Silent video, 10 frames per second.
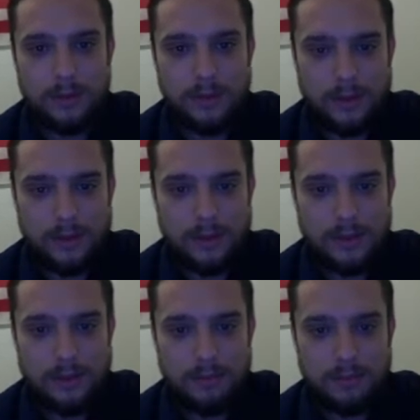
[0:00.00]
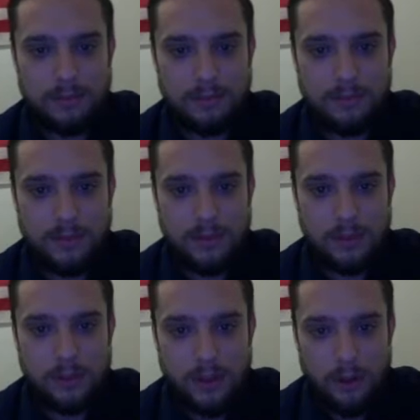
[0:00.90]
so
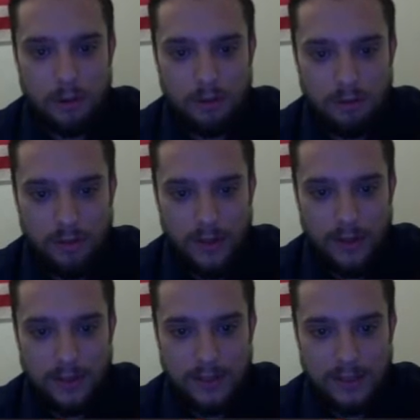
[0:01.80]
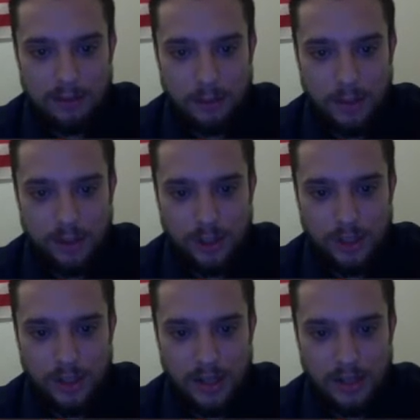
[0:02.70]
just go and fill out this information,
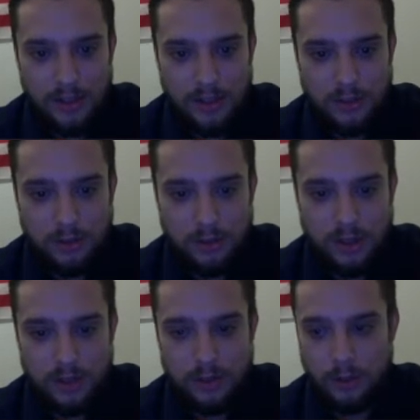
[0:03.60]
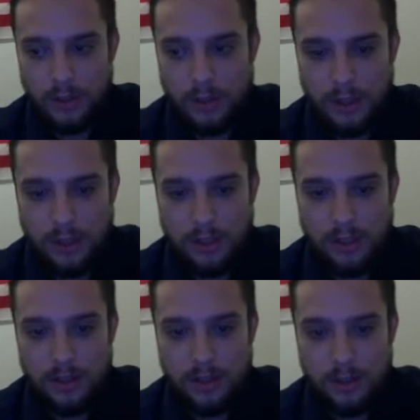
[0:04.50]
and as soon as you are done,
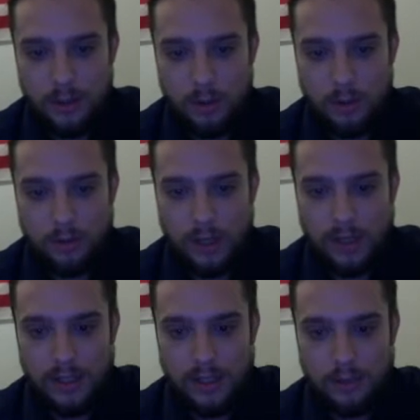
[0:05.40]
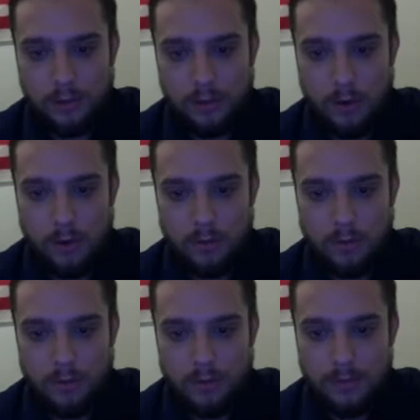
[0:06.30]
you are ready to roll.
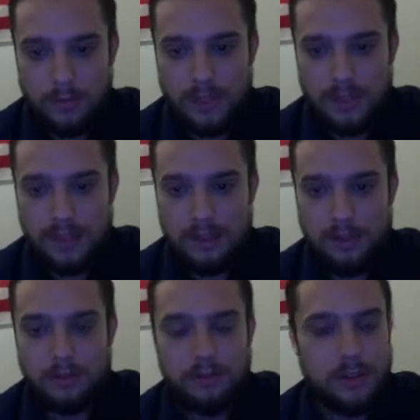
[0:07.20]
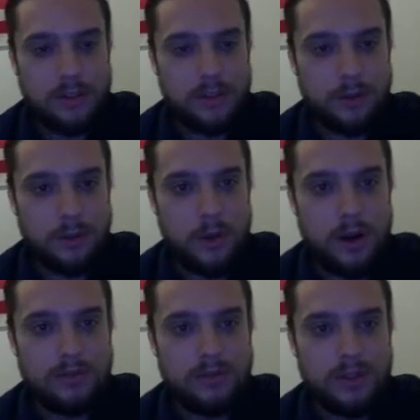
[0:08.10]
Continue and finish the
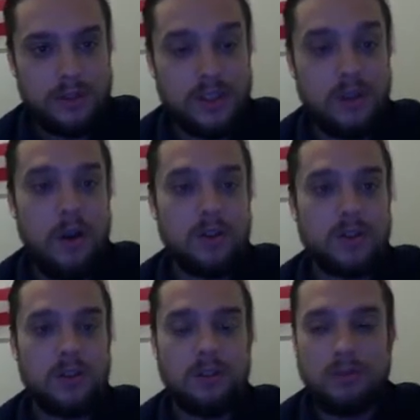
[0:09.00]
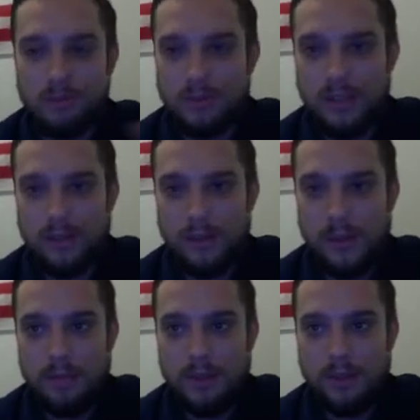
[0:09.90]
required fields. It'll also give you the
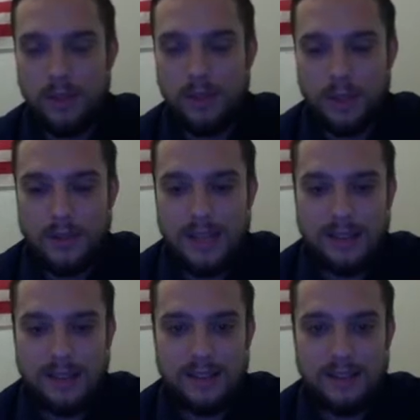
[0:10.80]
ability to go test it.